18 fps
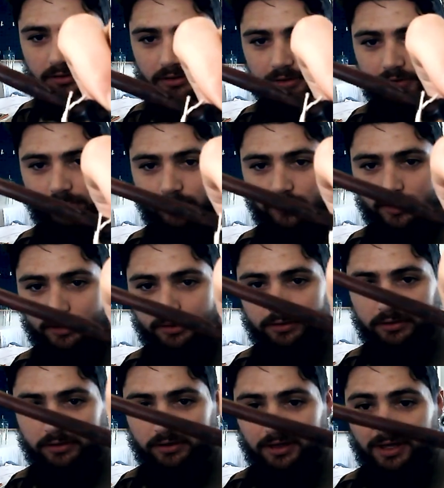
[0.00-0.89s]
this wand
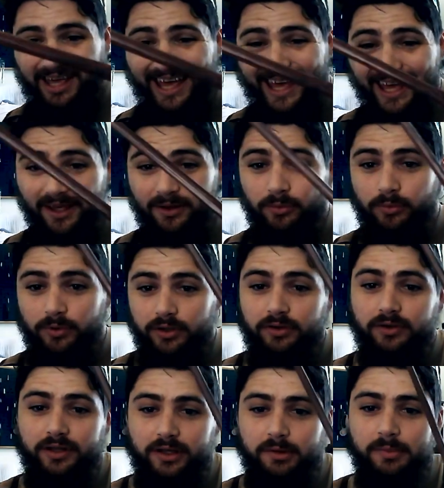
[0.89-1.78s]
and what you
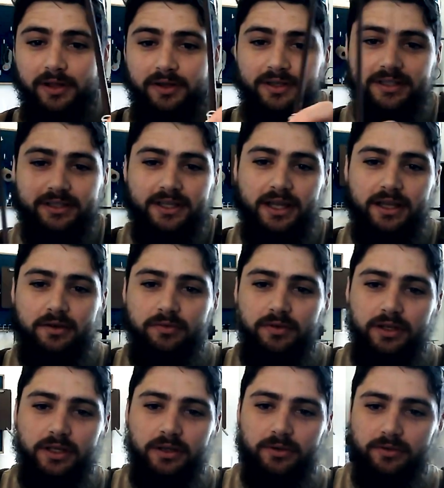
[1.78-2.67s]
think about these kind of
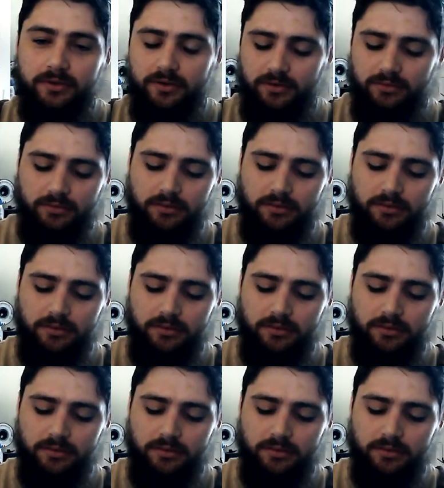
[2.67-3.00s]
videos.